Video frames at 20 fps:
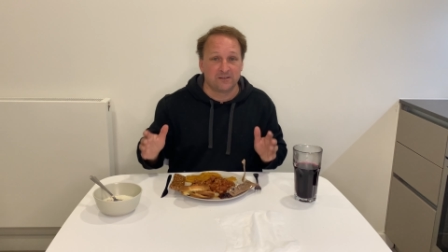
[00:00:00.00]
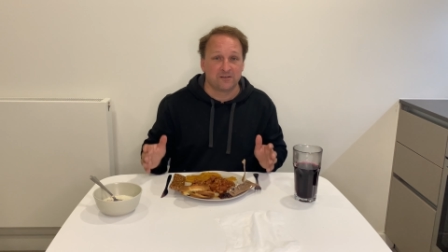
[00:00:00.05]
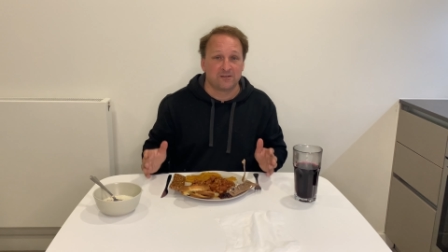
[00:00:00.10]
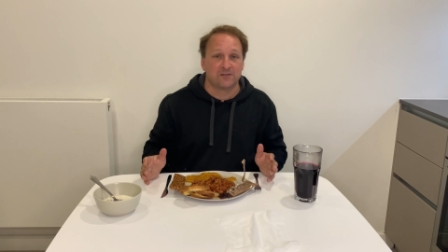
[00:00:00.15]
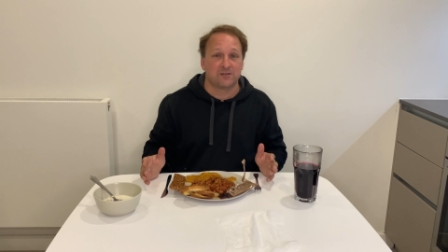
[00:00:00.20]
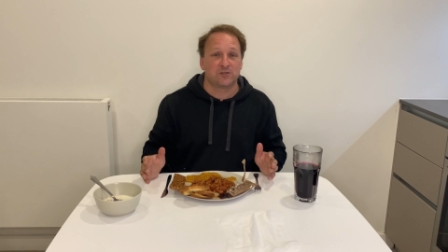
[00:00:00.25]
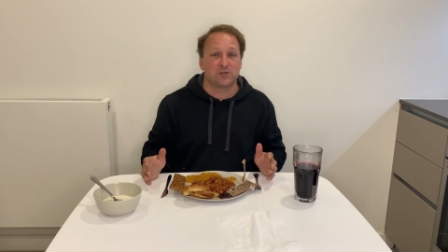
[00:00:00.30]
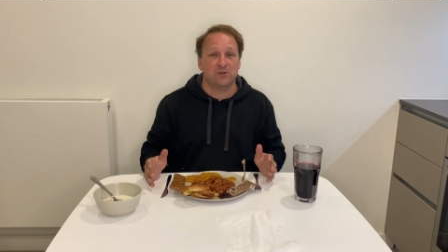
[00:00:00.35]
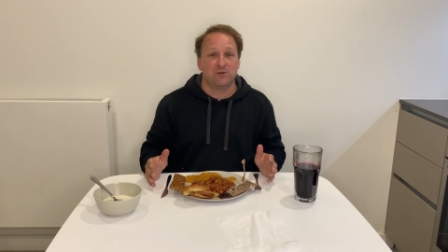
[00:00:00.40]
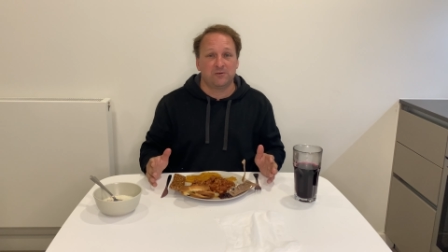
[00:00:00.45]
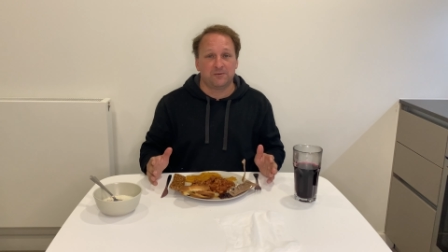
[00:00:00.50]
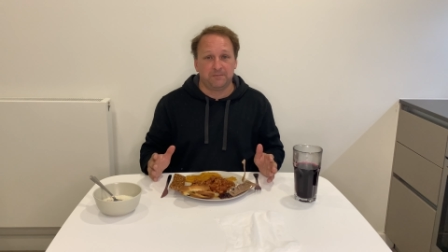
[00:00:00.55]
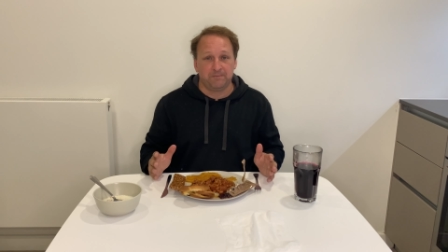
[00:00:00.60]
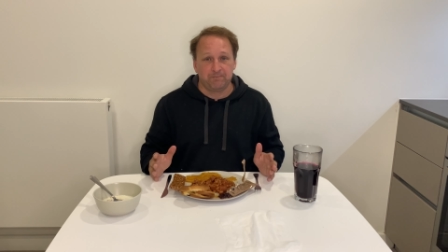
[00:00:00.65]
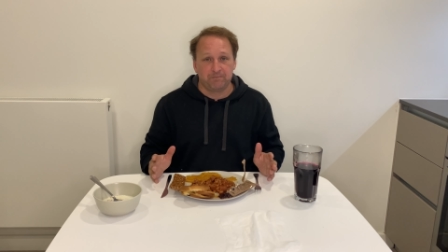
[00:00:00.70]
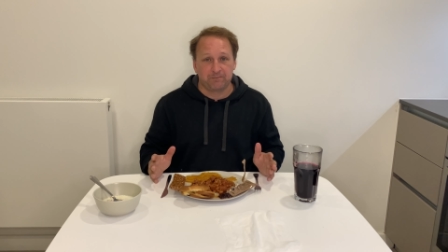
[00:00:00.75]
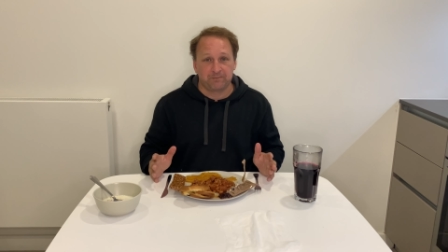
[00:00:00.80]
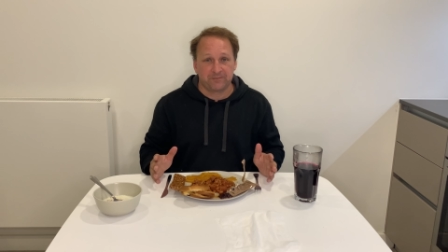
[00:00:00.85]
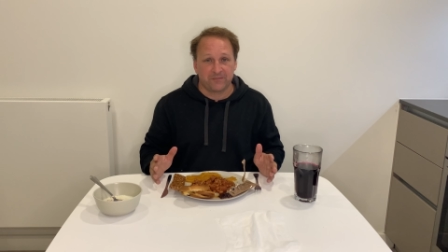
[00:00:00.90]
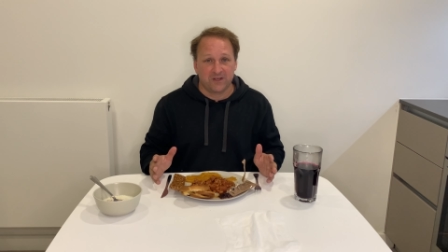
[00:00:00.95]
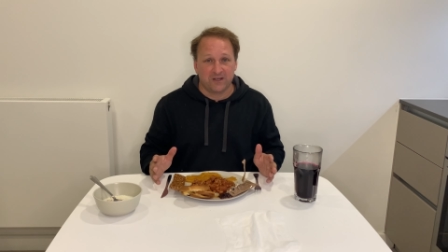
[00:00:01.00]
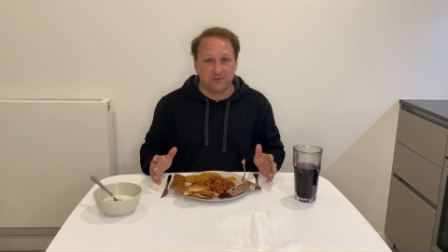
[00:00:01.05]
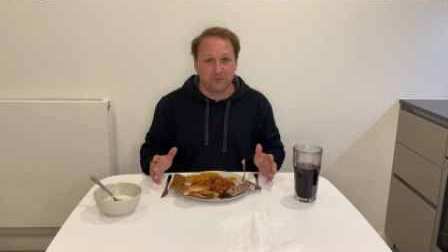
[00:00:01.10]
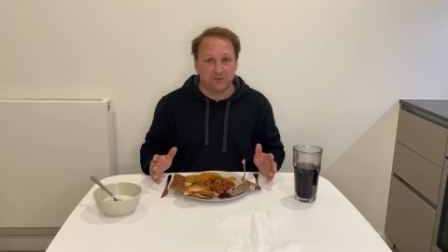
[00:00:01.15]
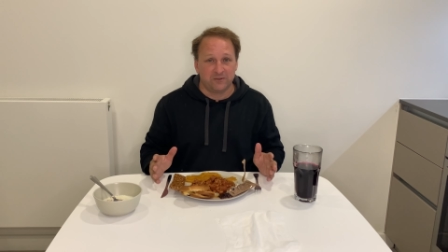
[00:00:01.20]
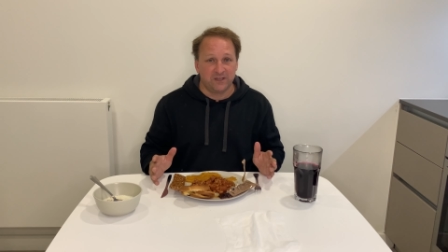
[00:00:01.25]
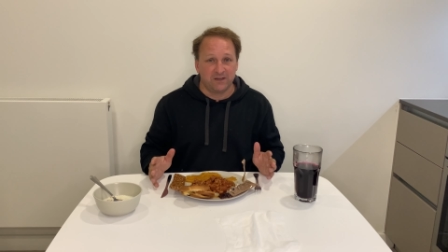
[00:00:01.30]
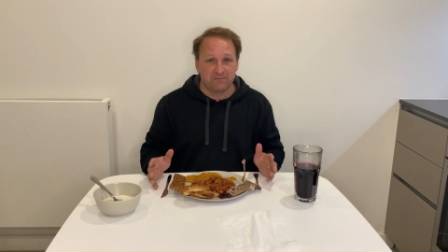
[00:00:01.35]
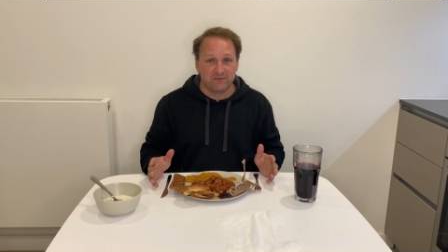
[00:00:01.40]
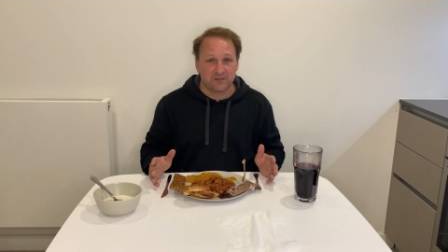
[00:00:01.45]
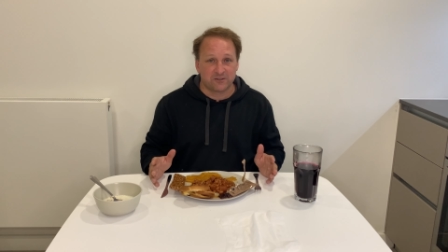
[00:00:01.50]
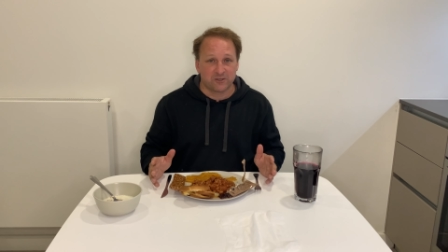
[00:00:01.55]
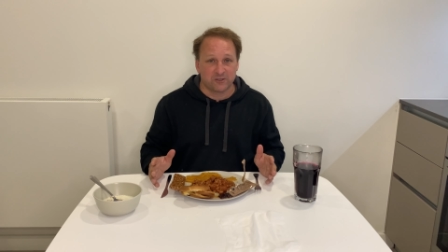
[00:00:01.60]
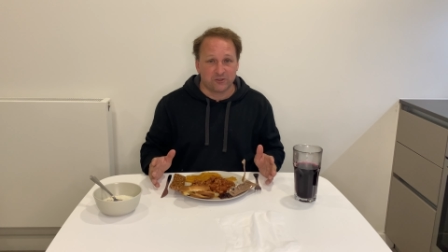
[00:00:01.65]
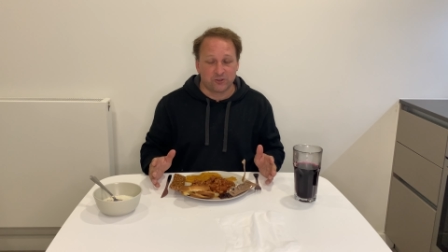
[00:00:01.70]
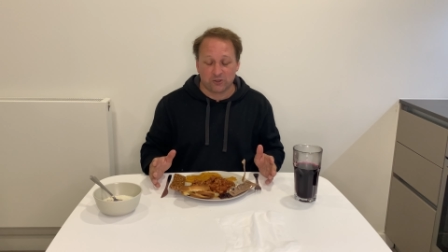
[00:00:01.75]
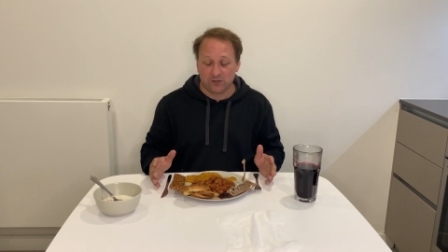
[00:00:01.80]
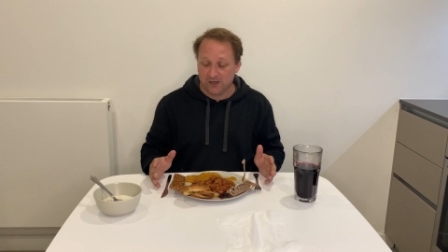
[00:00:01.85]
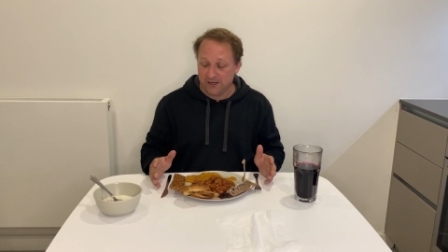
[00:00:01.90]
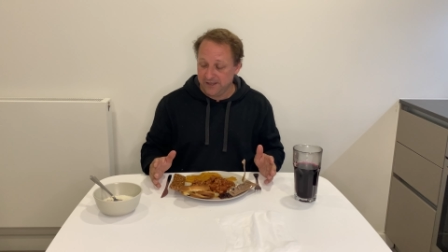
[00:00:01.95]
So I will give this a
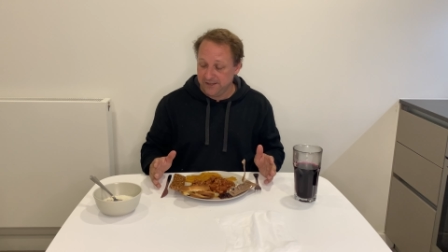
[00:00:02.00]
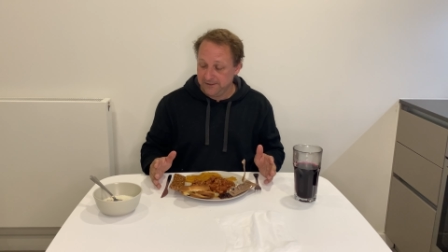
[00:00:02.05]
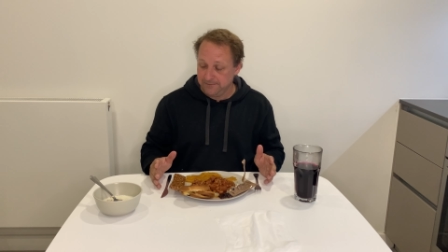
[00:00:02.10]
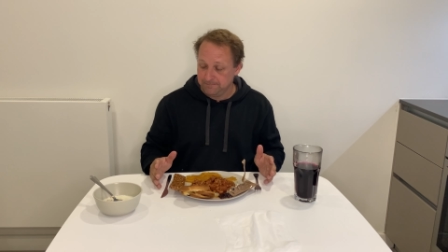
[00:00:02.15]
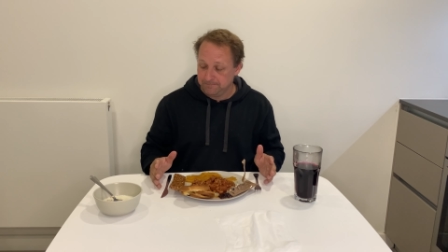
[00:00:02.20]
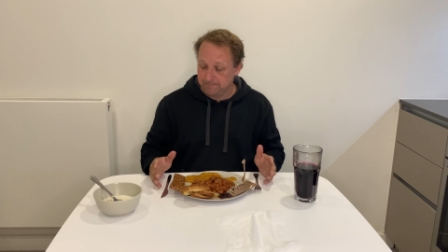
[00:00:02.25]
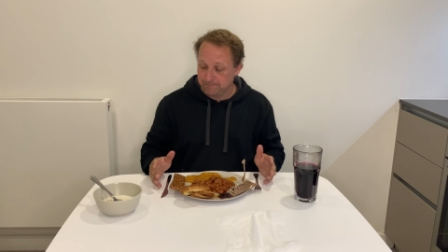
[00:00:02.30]
try.